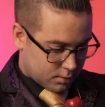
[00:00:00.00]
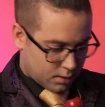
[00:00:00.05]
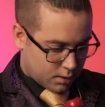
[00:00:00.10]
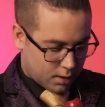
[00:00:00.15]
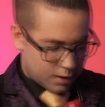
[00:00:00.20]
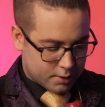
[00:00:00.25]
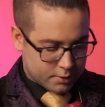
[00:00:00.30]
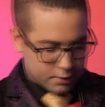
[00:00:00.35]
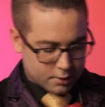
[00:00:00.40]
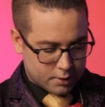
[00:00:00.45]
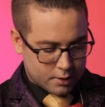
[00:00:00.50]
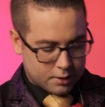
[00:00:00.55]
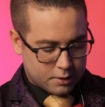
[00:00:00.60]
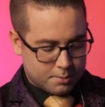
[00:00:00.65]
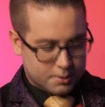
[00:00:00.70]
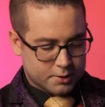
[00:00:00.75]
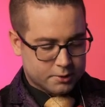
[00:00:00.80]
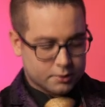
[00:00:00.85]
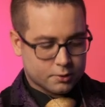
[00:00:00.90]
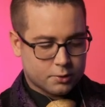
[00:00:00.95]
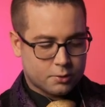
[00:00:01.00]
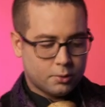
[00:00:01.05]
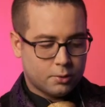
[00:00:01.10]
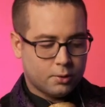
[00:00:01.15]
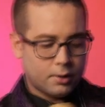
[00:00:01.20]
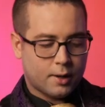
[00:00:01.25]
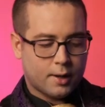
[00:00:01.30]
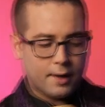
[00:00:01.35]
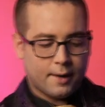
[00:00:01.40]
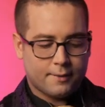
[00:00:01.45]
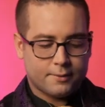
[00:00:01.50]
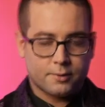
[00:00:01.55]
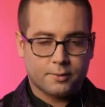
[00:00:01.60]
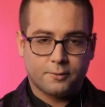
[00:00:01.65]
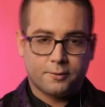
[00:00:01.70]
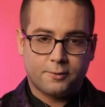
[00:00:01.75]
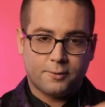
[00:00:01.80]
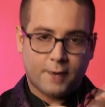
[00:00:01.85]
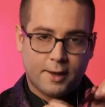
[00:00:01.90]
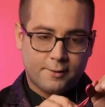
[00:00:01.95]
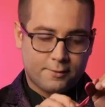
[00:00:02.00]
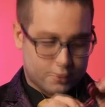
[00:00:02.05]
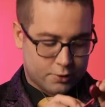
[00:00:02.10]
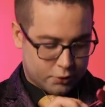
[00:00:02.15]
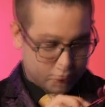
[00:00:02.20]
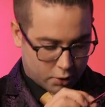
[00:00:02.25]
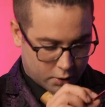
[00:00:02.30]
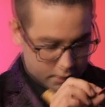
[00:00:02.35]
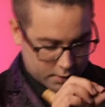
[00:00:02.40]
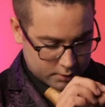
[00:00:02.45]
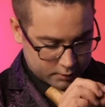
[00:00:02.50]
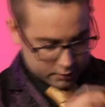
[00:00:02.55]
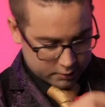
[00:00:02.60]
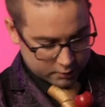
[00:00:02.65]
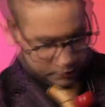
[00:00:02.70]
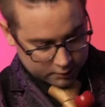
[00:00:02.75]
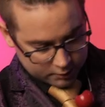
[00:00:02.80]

Underneath Mr. Cool, I have some 5-inch hearts.